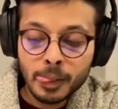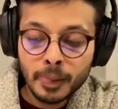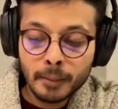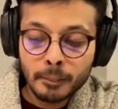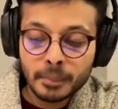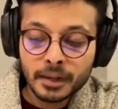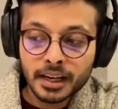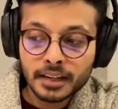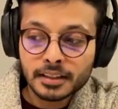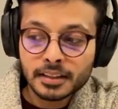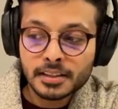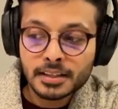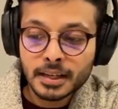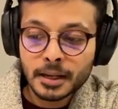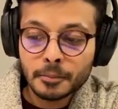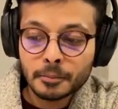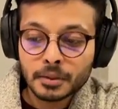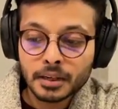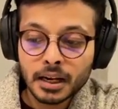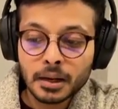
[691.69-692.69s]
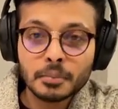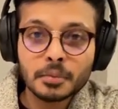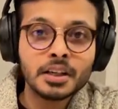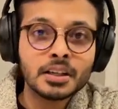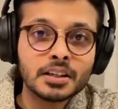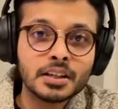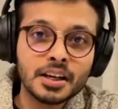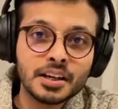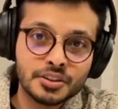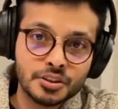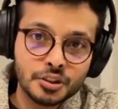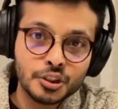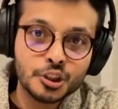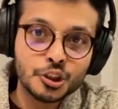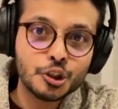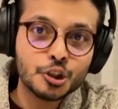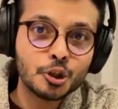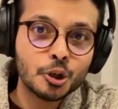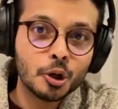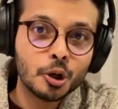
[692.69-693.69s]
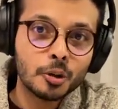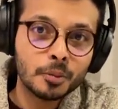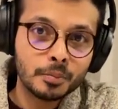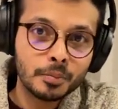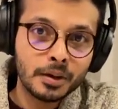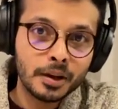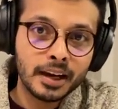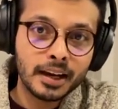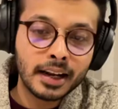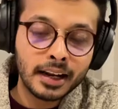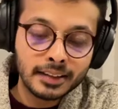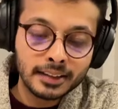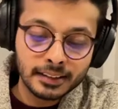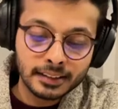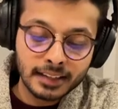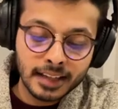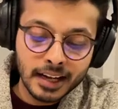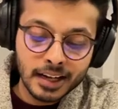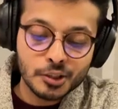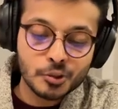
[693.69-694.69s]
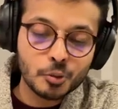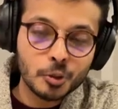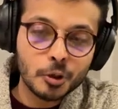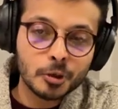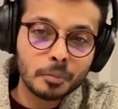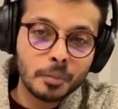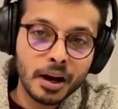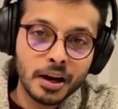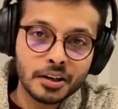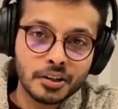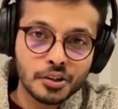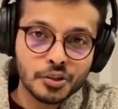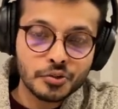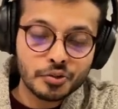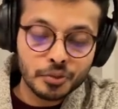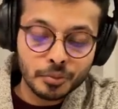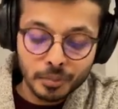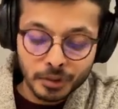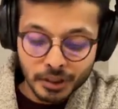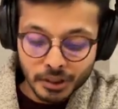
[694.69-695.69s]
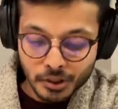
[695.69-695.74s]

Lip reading: but at the same time it does the job, and I think that's what matters for me.